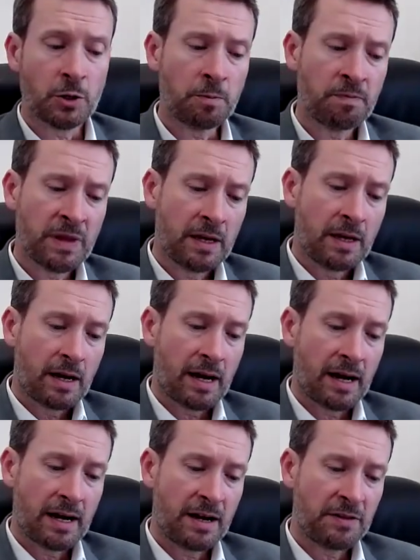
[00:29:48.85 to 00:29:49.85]
So
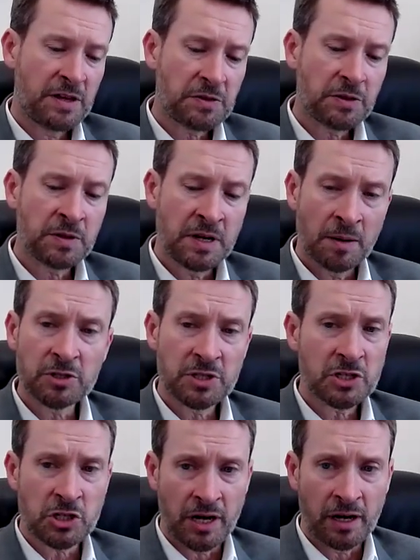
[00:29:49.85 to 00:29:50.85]
I think the
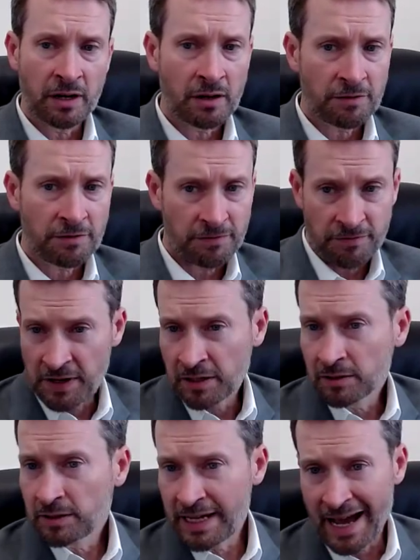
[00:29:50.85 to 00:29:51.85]
numbers they share are
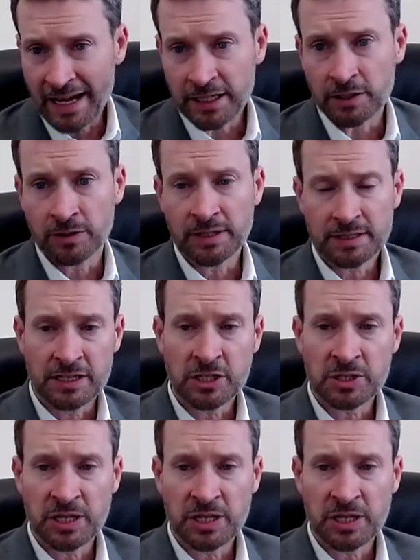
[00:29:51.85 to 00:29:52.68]
fairly accurate.